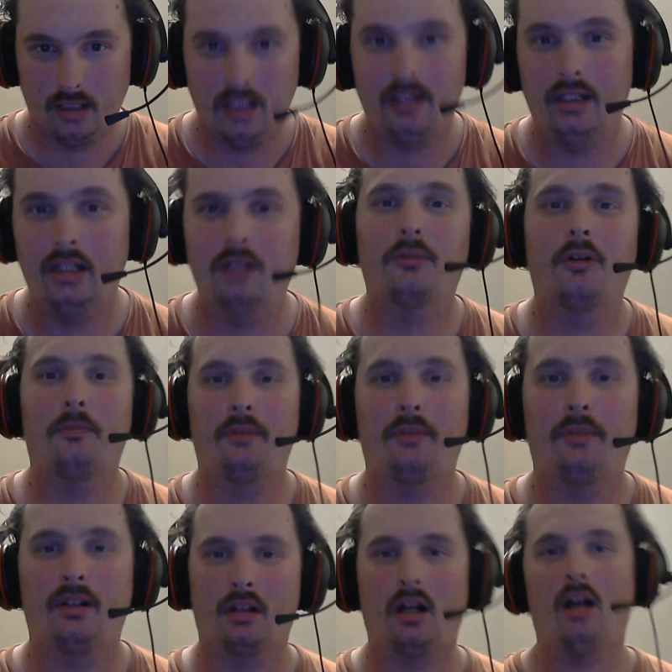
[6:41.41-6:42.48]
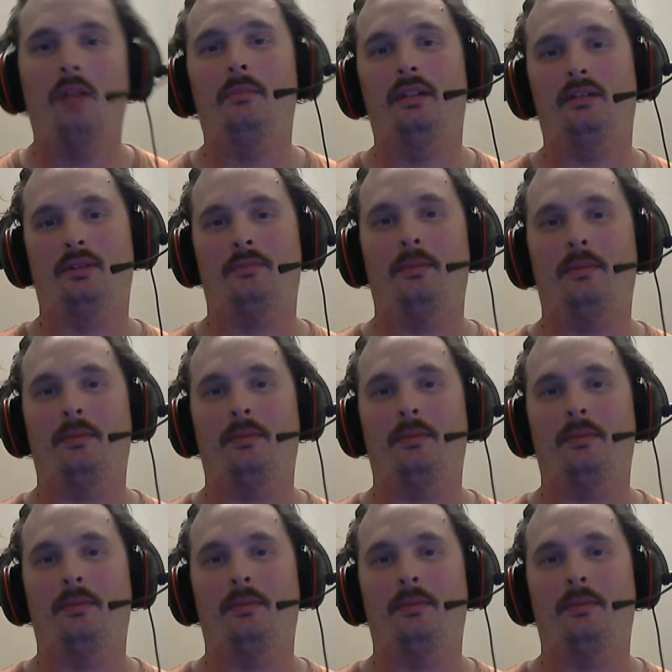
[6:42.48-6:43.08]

An inappropriate comment was